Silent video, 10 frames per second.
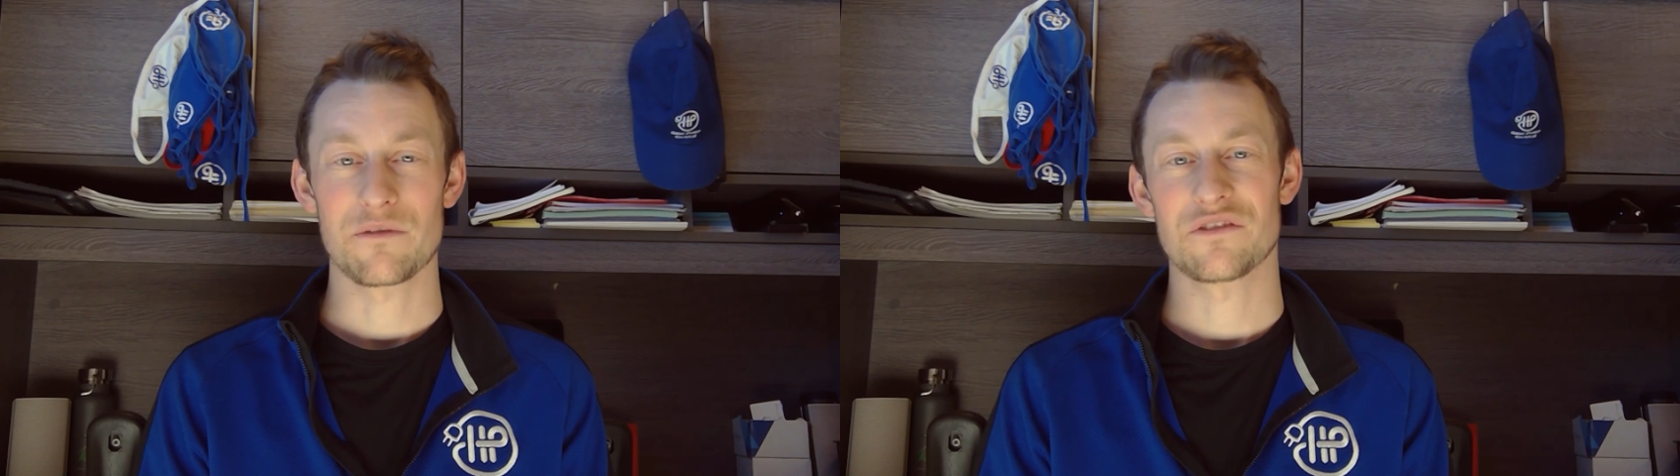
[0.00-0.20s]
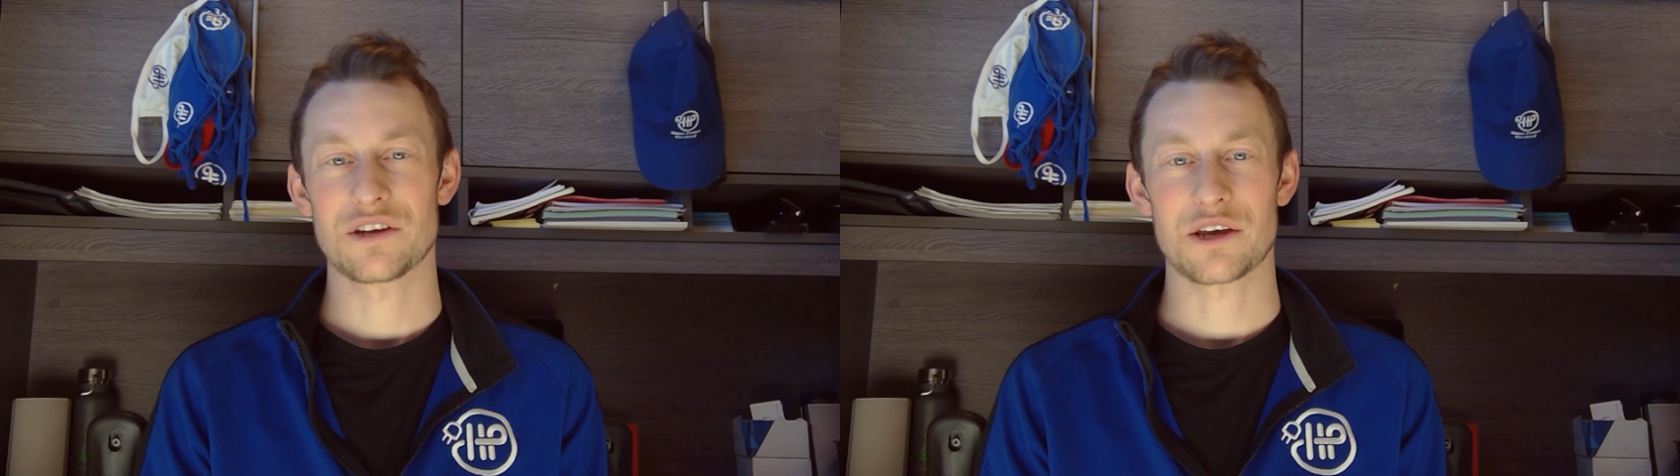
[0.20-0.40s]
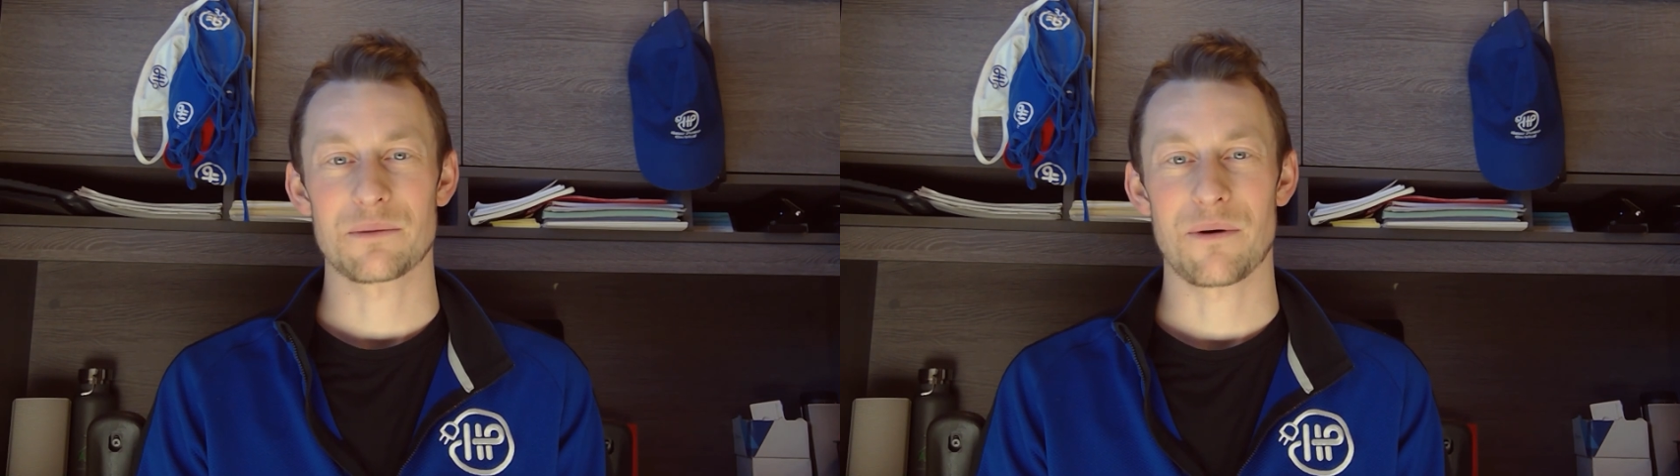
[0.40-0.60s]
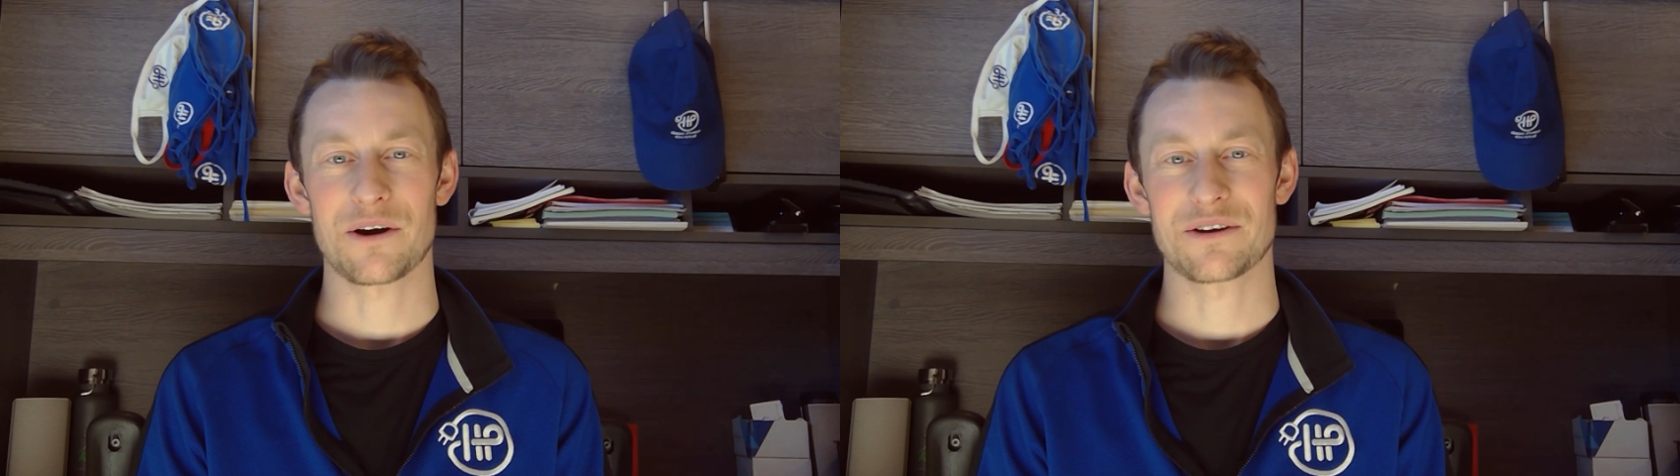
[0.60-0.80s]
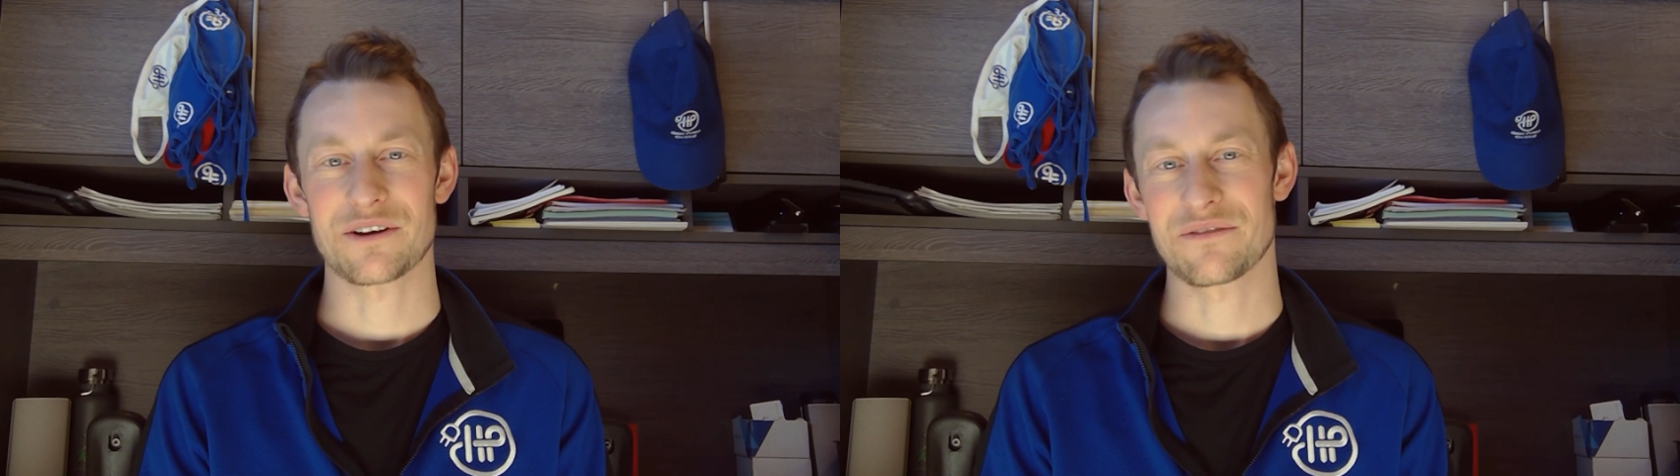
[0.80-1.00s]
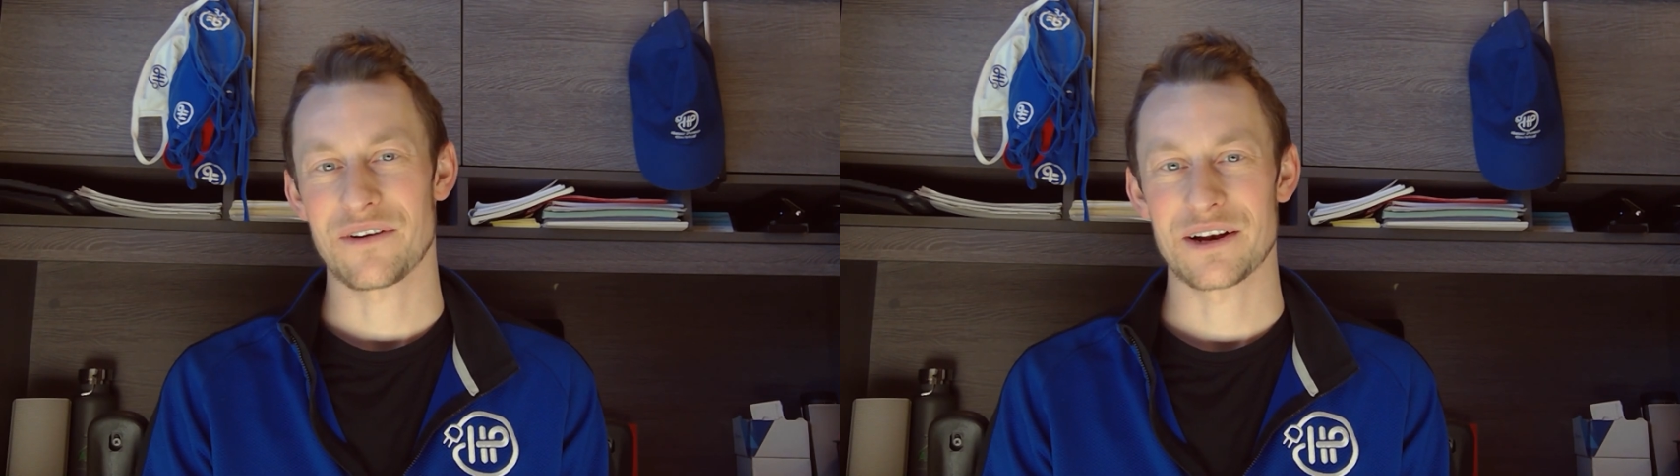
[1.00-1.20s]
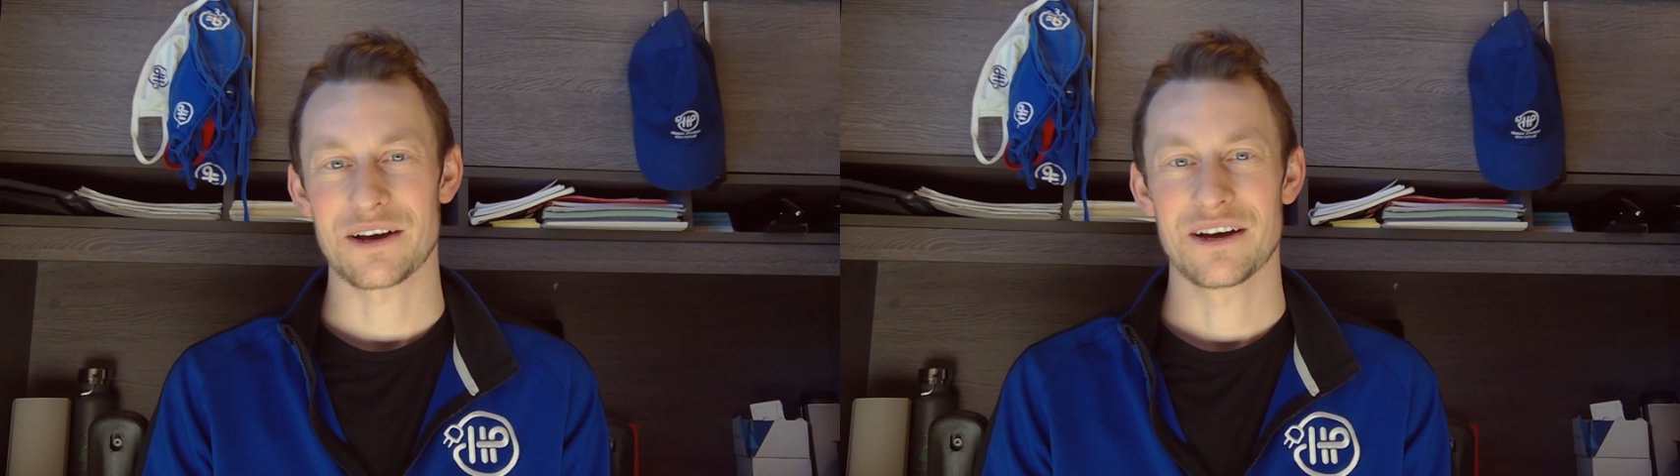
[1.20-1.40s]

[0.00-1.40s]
If you take it apart, you're going to find